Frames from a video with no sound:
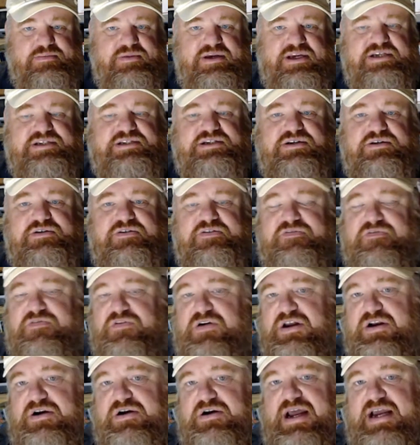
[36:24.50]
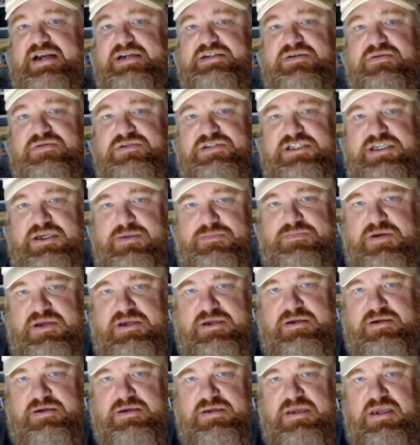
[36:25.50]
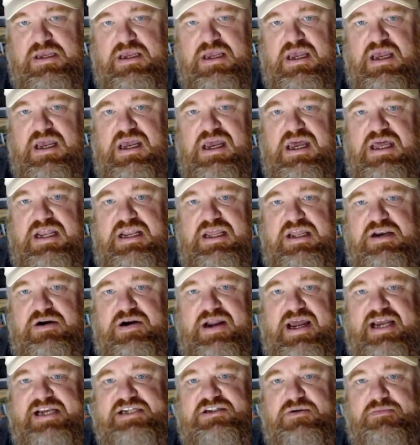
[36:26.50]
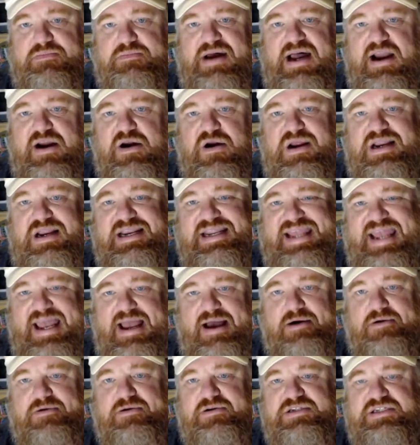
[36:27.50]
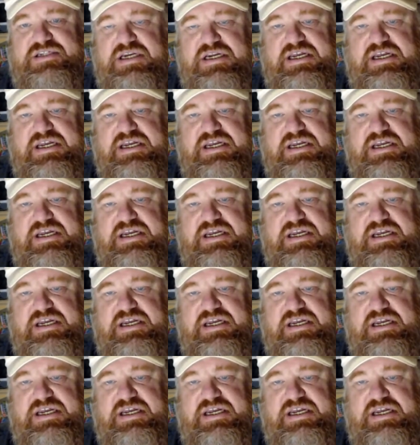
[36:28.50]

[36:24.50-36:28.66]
issues for international shipping. An international buyer encounters a